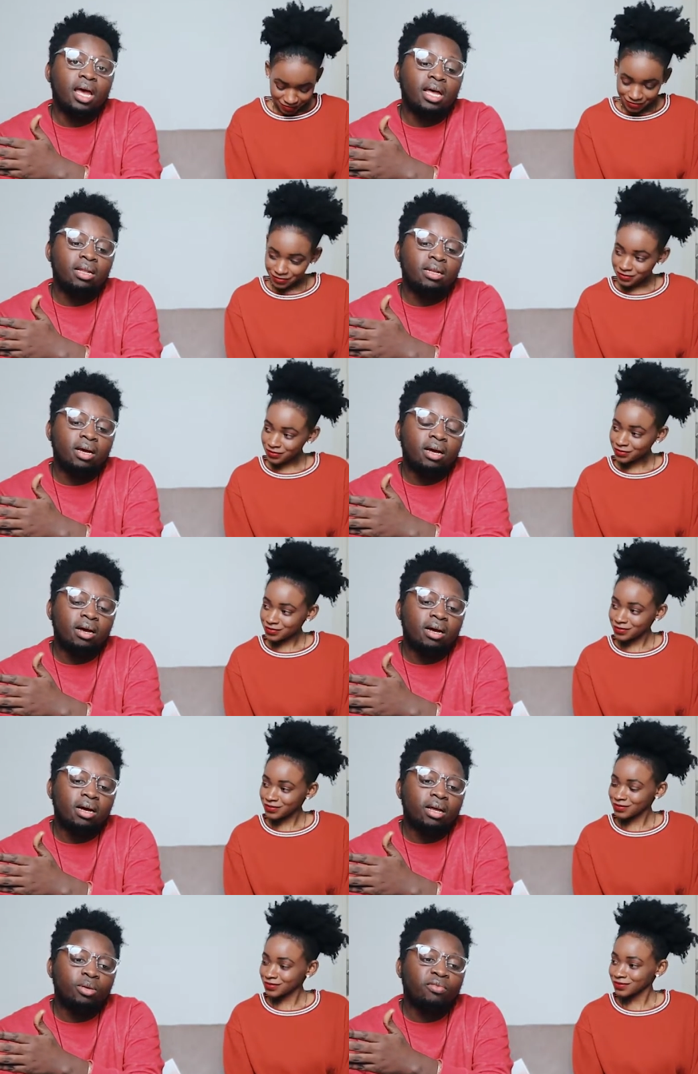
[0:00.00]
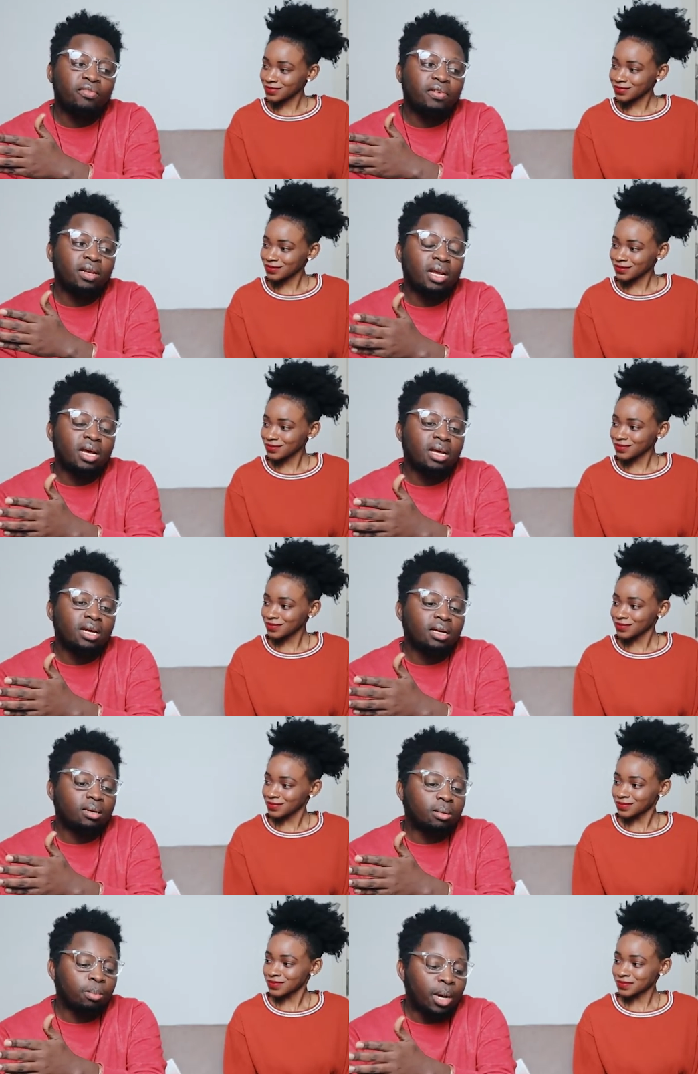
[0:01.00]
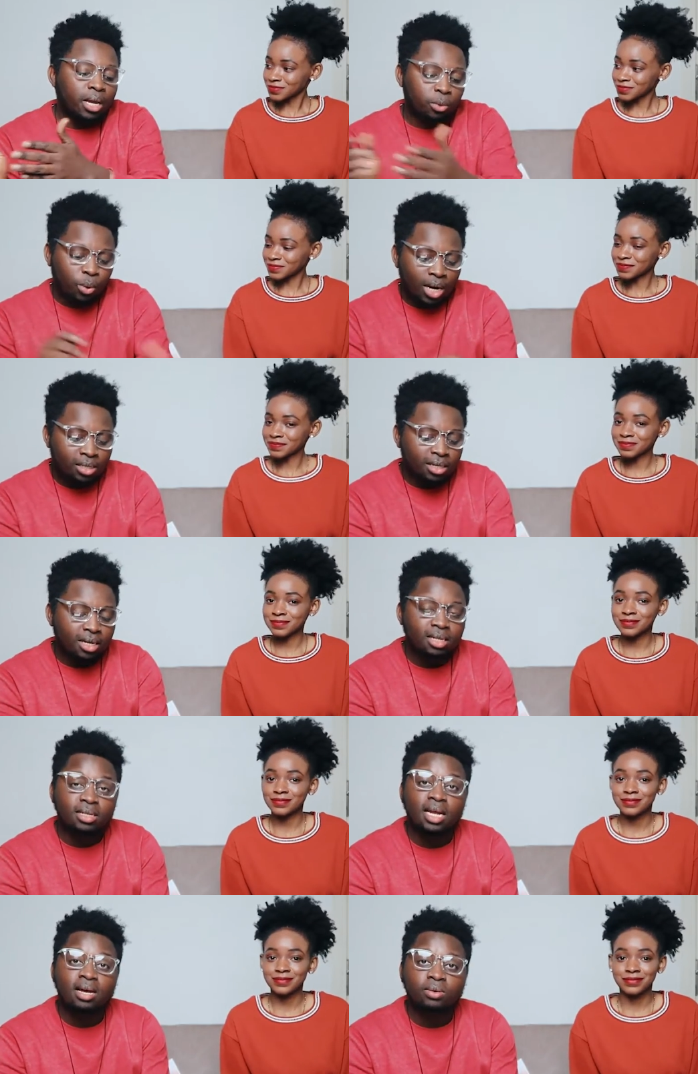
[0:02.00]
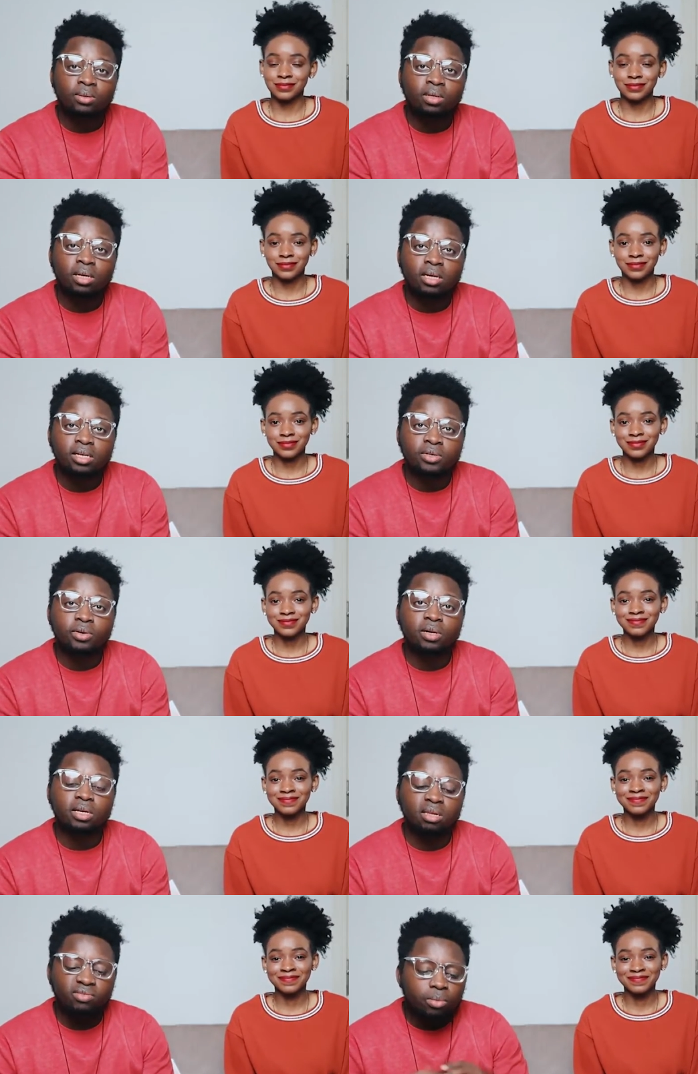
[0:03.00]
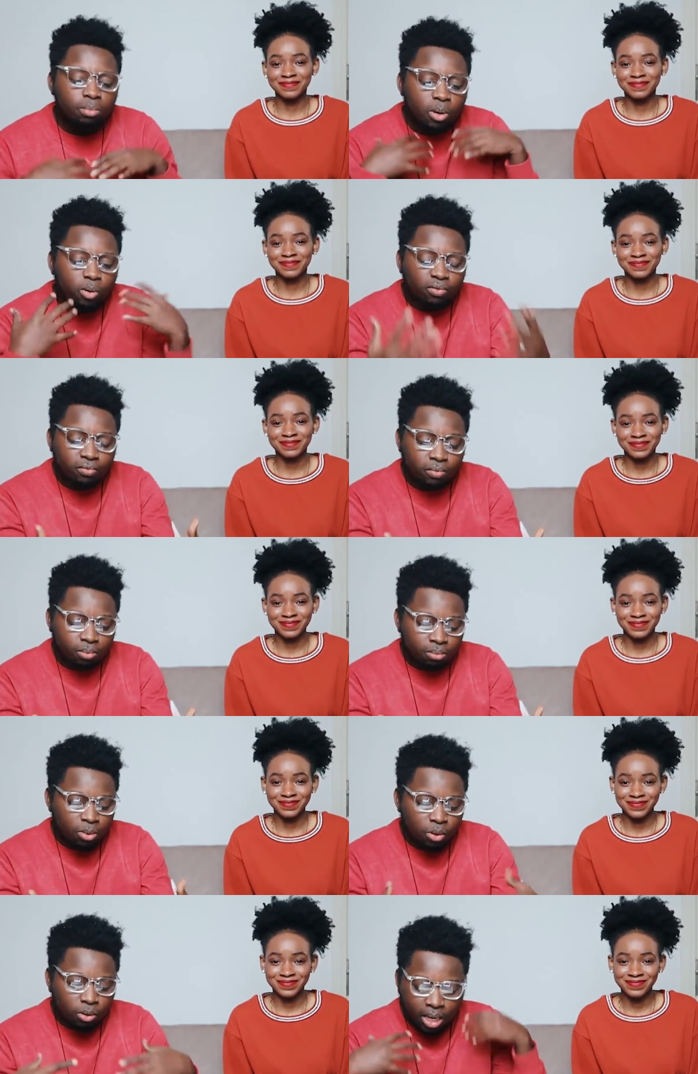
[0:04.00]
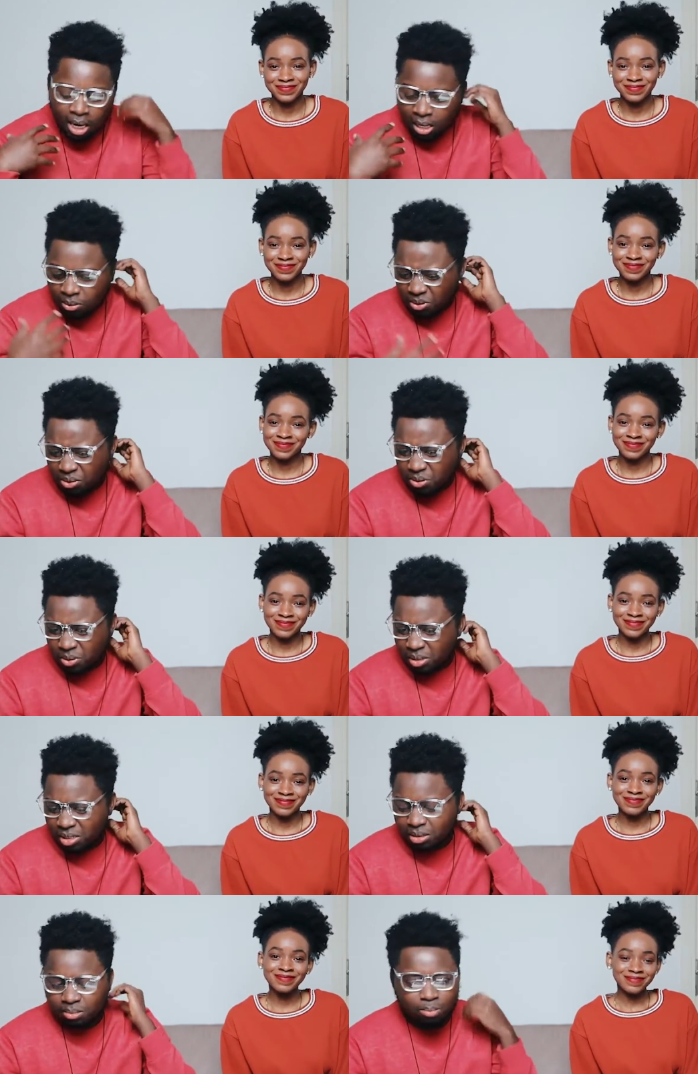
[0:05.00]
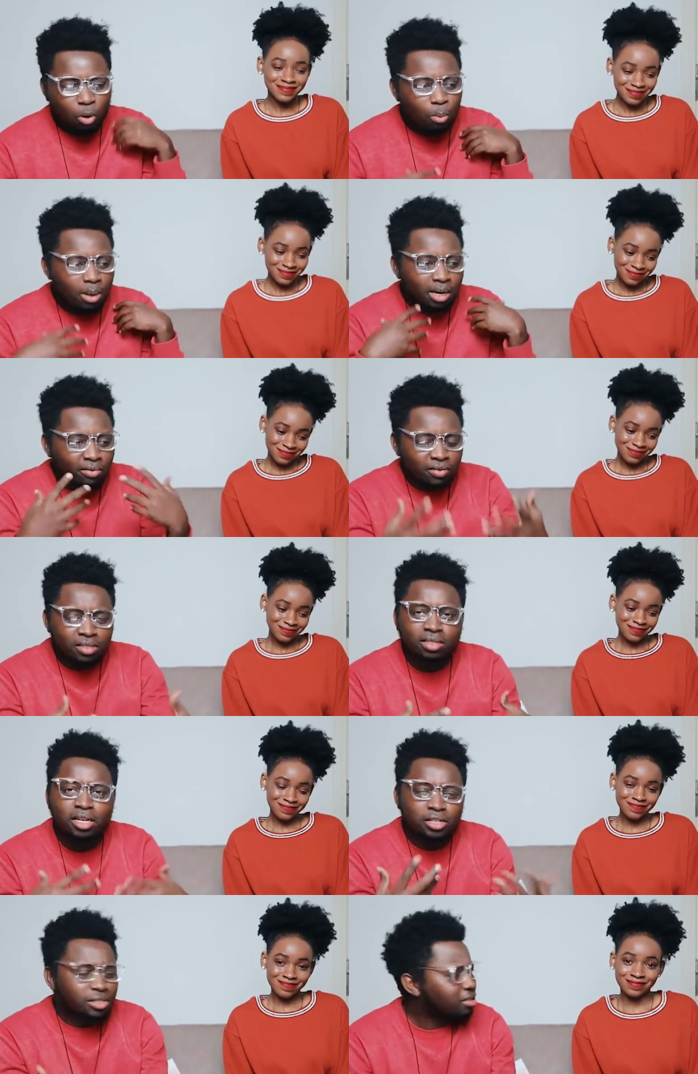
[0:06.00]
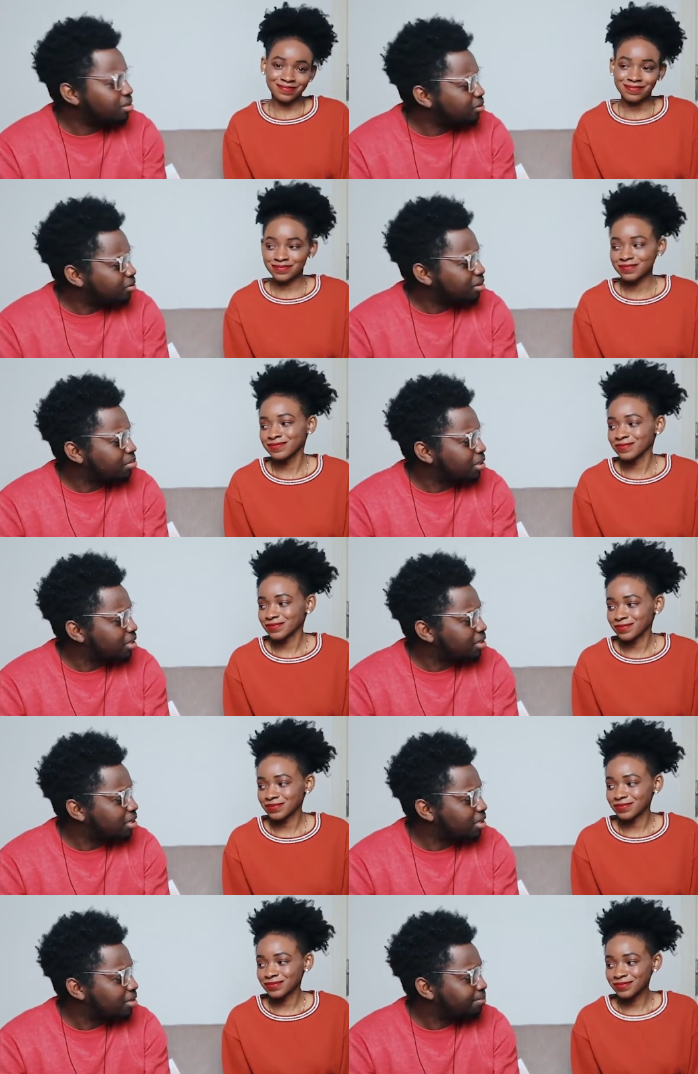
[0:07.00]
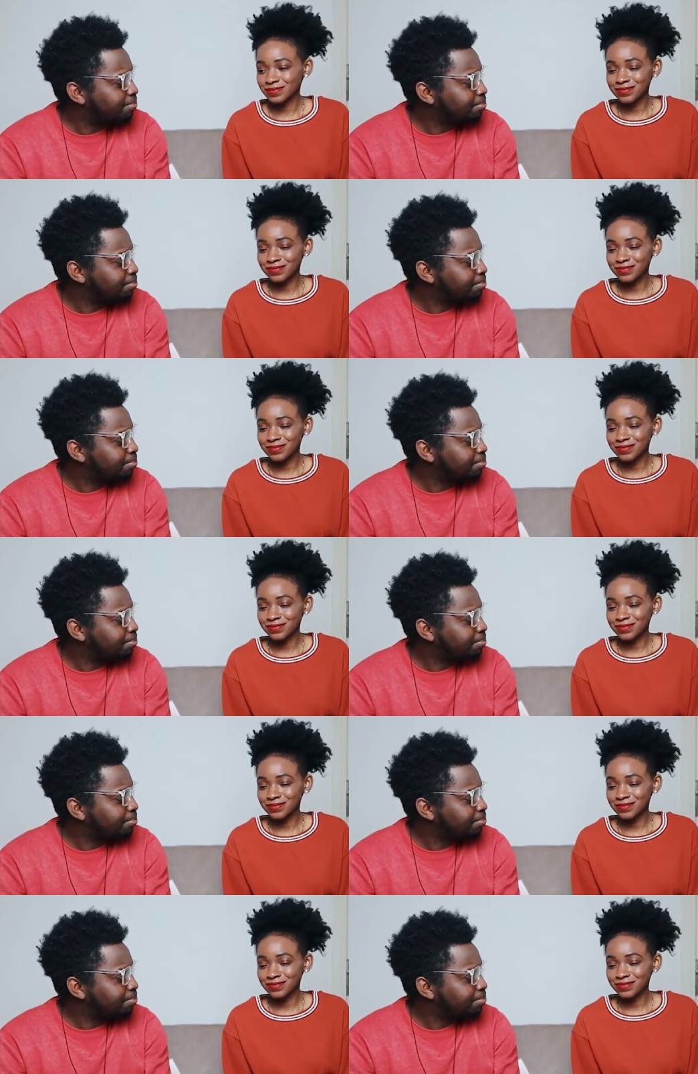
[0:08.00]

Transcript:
Speaker 1: and uh, you feel like by writing it down, it's gonna give you more, more like, what do you call this? More manifestation or something like that.